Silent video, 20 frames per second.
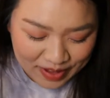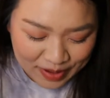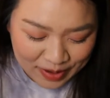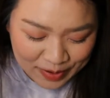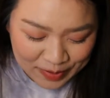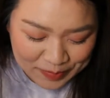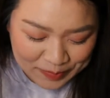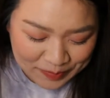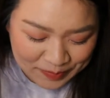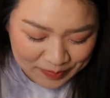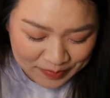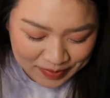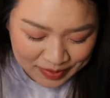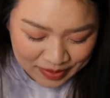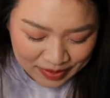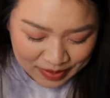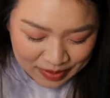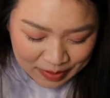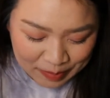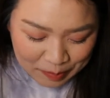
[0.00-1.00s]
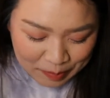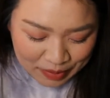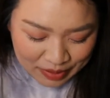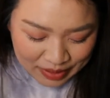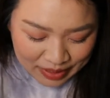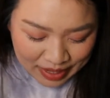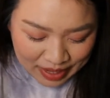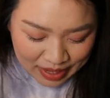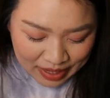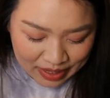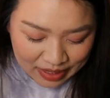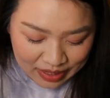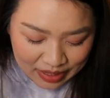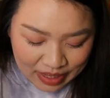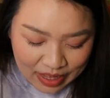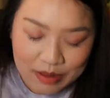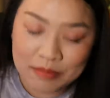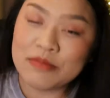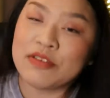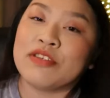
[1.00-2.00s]
But yeah,
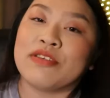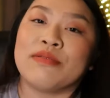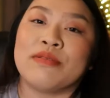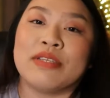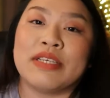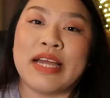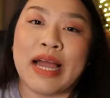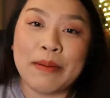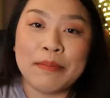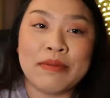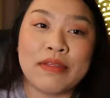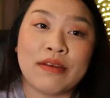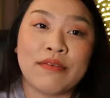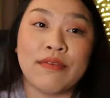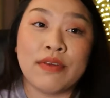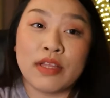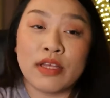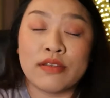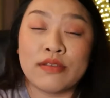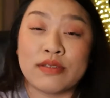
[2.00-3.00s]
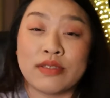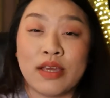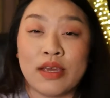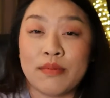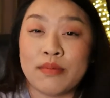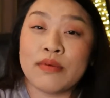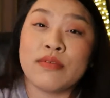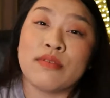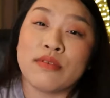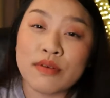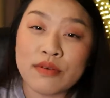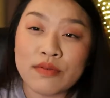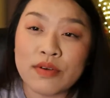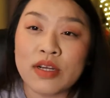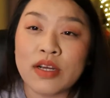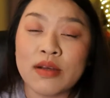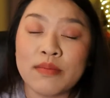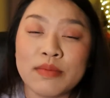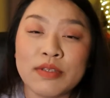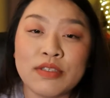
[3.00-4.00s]
I'm just really happy that Felix was able to
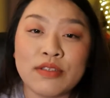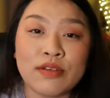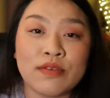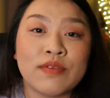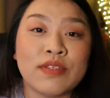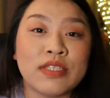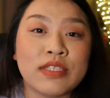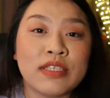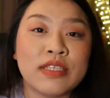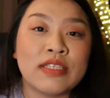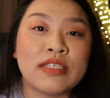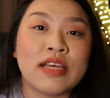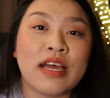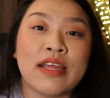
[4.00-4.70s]
overcome his nervousness.